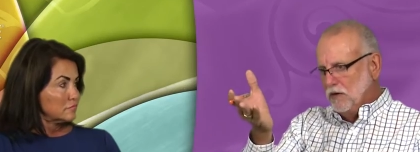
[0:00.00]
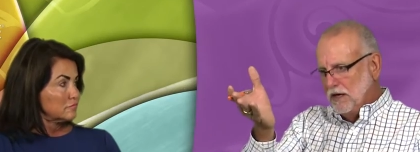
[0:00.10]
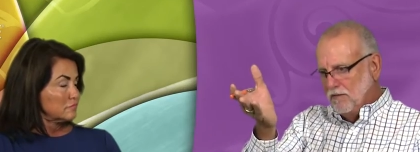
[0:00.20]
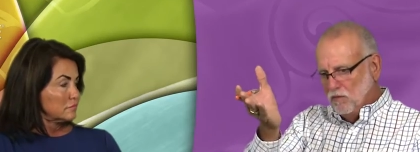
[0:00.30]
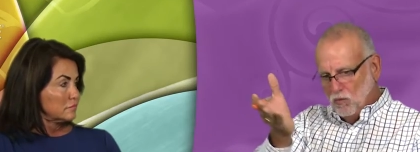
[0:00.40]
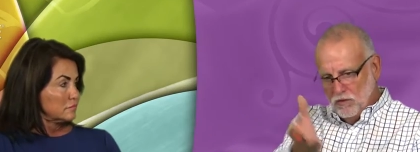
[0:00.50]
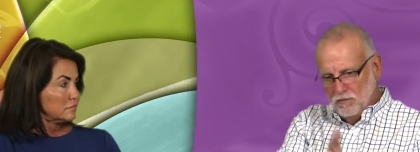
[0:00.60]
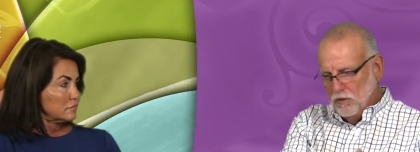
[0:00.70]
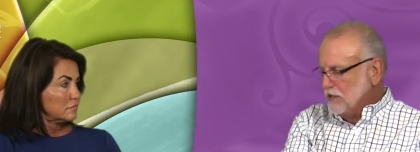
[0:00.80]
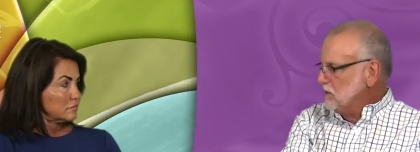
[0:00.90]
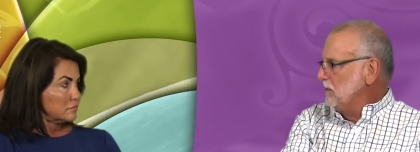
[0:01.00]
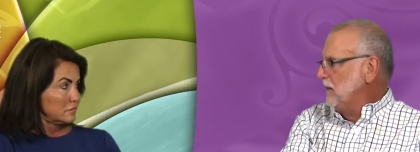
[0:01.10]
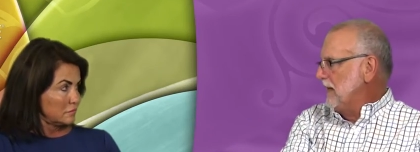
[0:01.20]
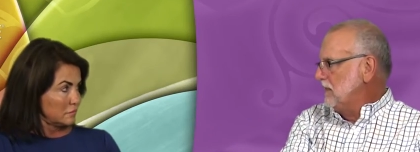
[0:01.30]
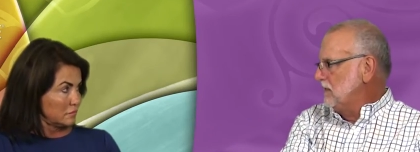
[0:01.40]
Speaker 1: we have one branching
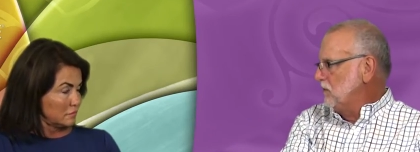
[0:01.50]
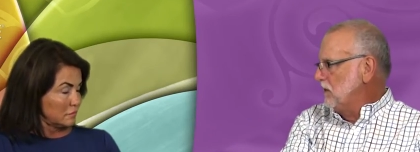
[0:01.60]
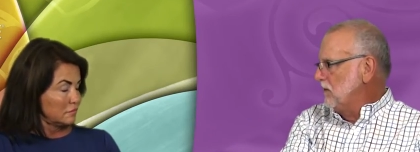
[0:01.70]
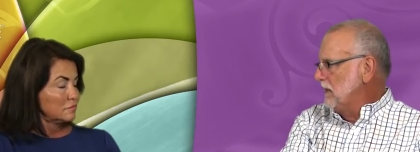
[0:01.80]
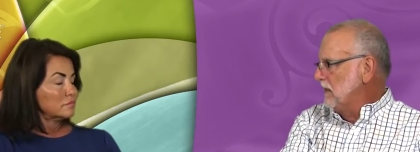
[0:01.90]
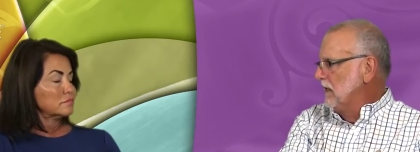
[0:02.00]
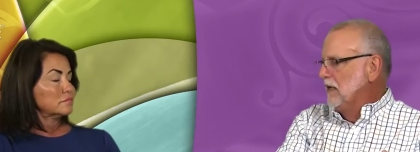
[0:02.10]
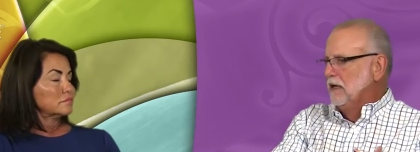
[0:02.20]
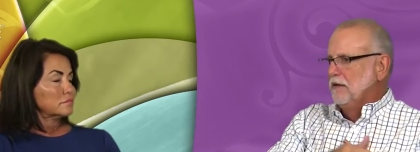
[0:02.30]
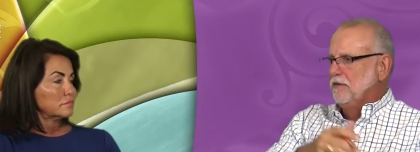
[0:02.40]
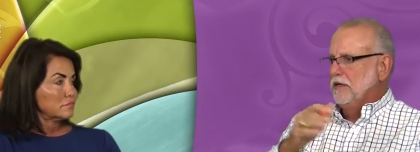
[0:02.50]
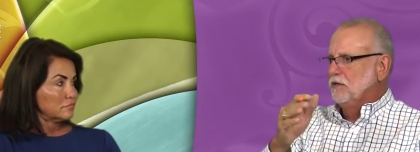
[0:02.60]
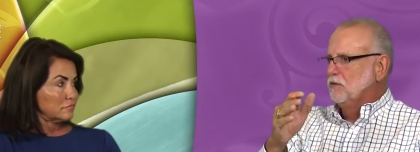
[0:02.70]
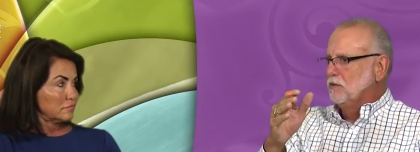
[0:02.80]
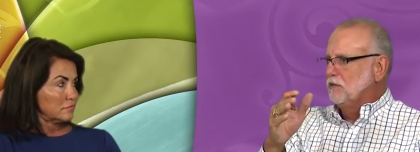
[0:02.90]
path mm-hmm. that we mm-hmm. go down. The
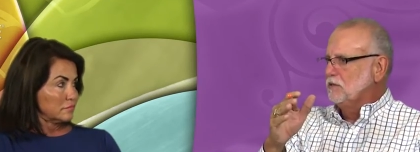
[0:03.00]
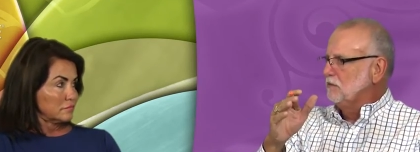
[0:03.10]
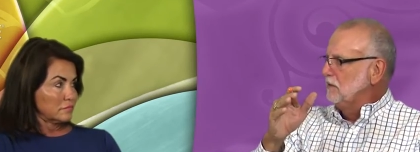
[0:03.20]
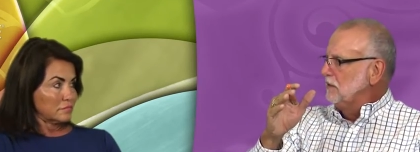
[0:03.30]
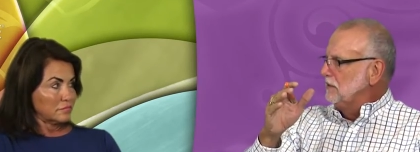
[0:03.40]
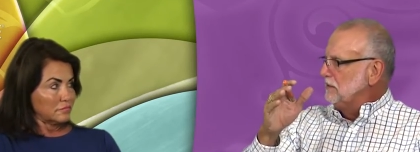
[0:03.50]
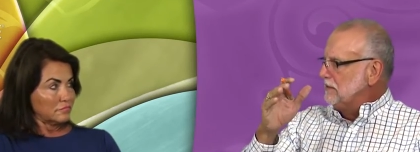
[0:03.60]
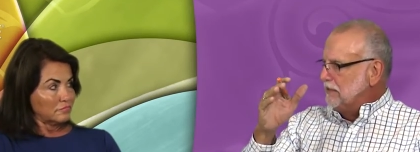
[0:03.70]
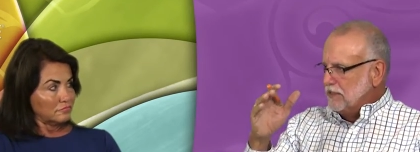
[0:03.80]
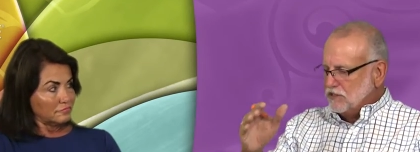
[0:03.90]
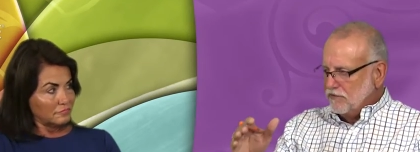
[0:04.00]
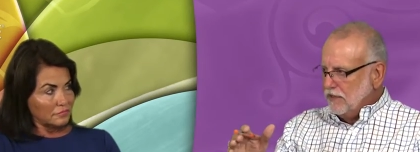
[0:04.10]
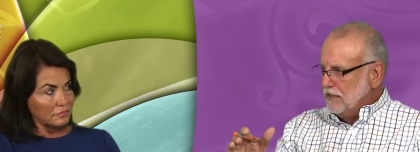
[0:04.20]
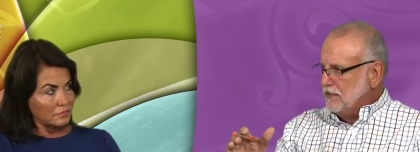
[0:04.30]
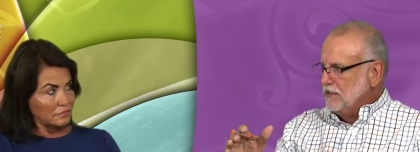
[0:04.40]
answer is yes,
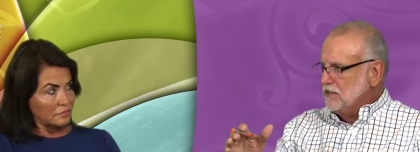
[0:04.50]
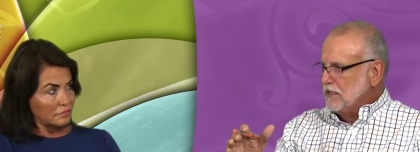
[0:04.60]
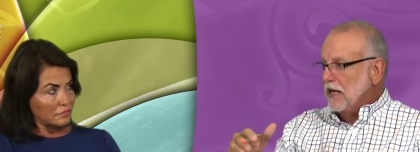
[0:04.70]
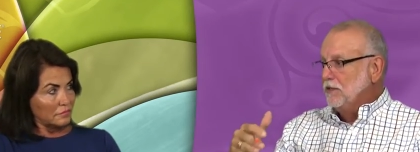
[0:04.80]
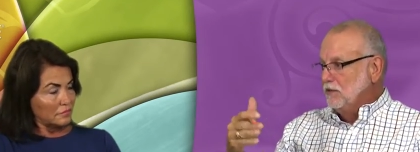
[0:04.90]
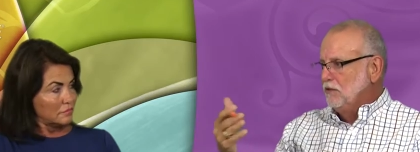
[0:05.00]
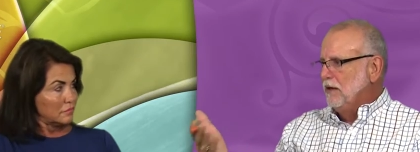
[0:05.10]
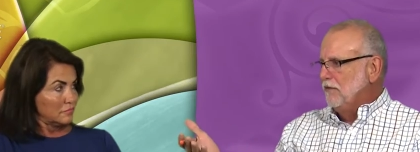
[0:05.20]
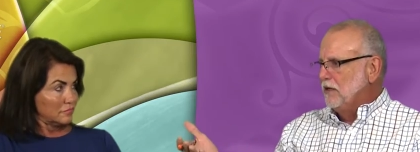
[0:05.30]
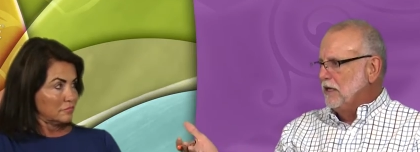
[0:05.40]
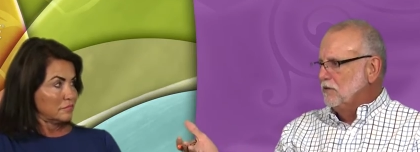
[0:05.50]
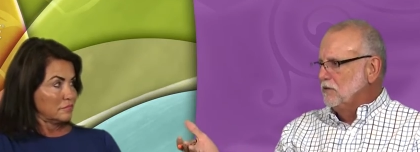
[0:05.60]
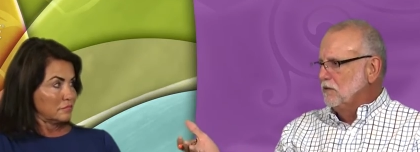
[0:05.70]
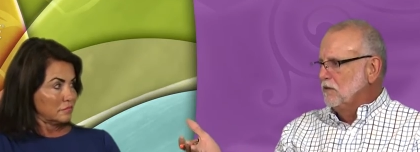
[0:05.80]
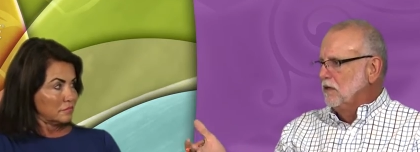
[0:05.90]
I've had these, I do have
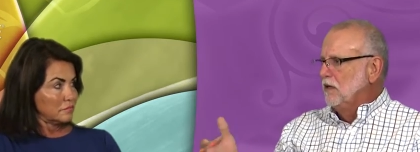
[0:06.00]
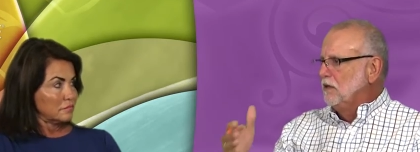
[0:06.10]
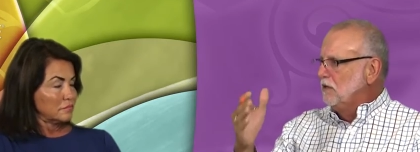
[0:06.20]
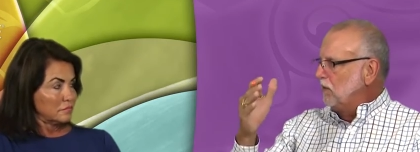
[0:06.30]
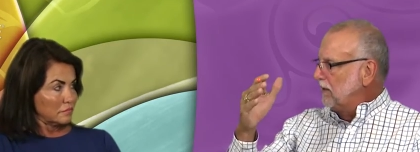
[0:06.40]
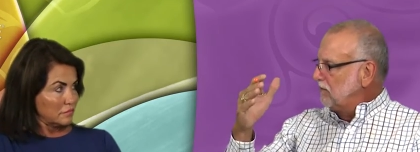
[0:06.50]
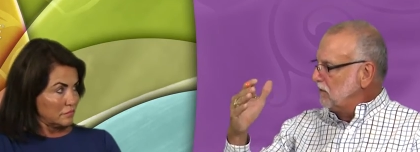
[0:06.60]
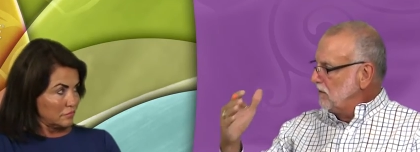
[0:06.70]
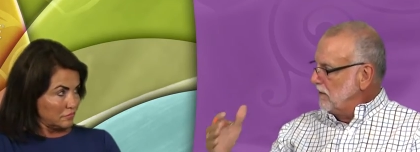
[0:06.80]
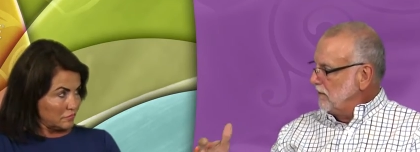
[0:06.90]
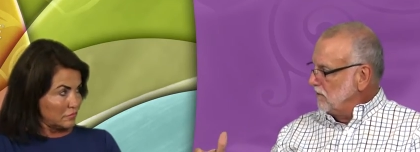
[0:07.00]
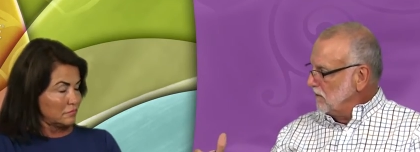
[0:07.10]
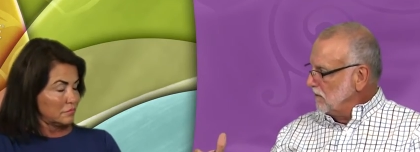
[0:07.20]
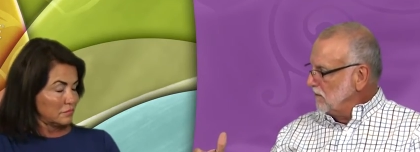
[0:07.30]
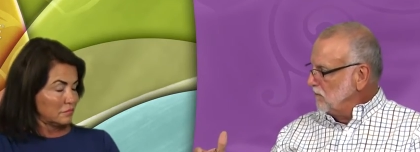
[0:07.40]
cancer, then we have another.
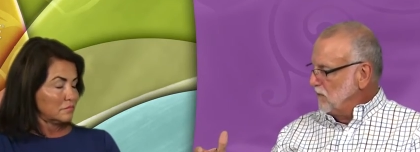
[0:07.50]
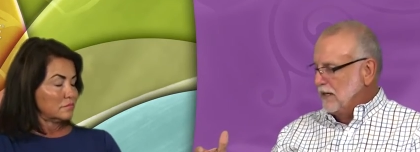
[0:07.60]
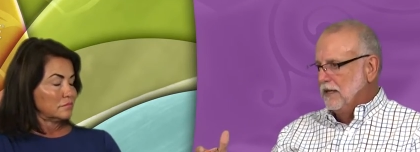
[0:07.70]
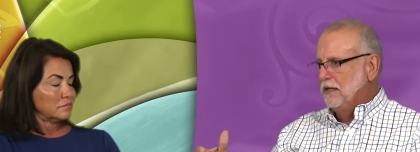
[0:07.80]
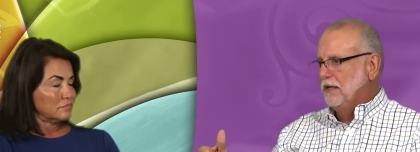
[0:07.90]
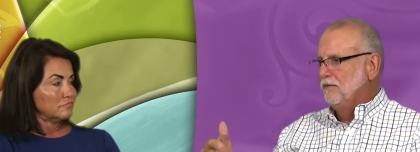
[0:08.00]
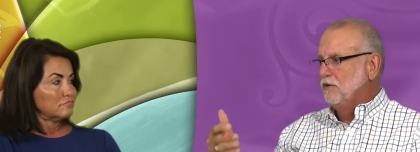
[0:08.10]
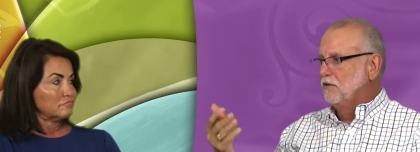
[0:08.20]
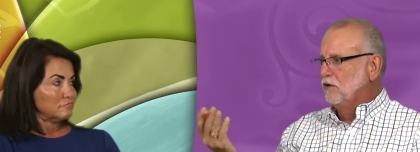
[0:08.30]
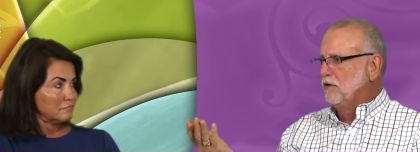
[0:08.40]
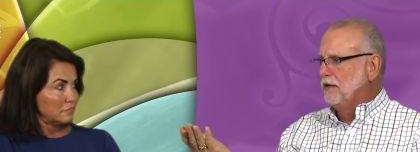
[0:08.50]
Mm-hmm. And if the third